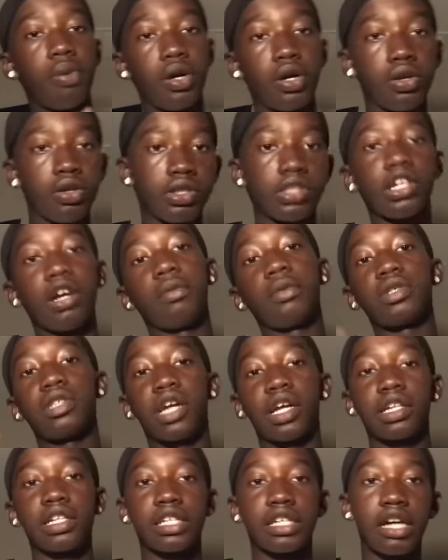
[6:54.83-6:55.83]
post, I most
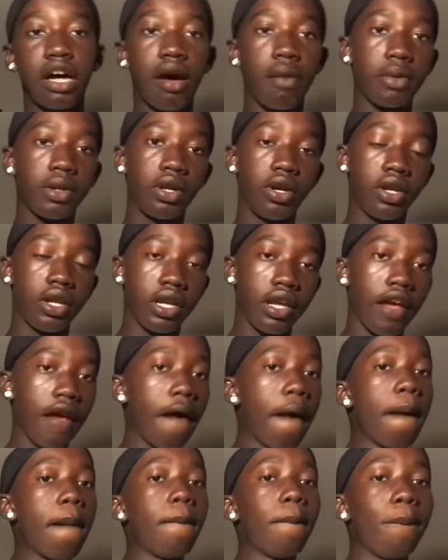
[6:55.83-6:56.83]
likely comment on it.
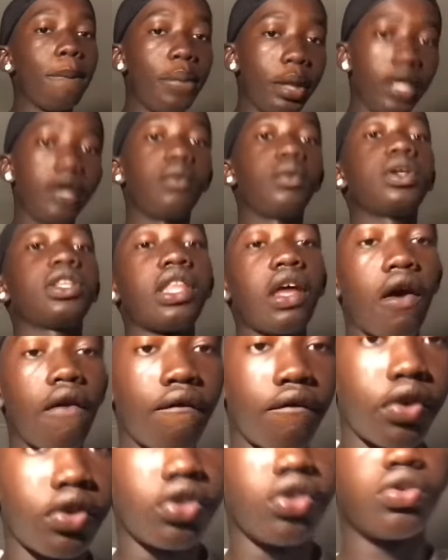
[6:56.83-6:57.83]
But
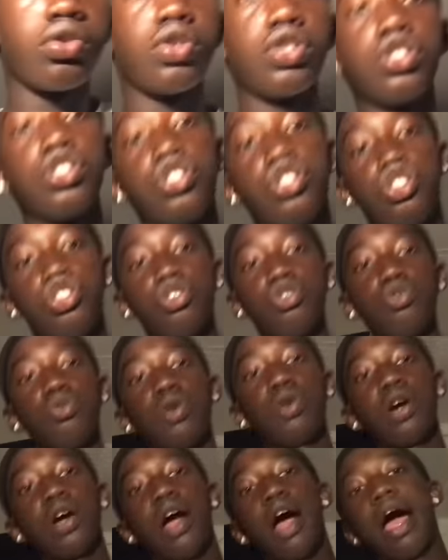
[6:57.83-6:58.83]
without further
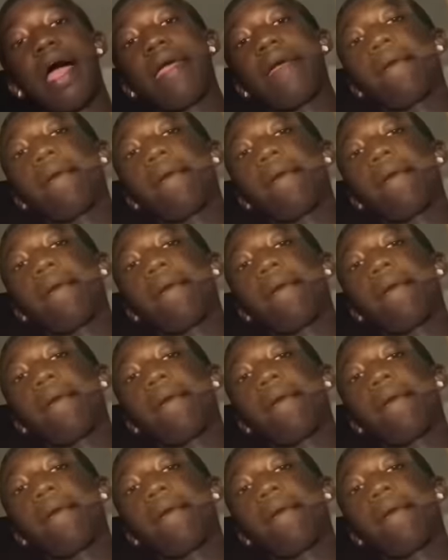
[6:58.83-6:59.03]
ado, I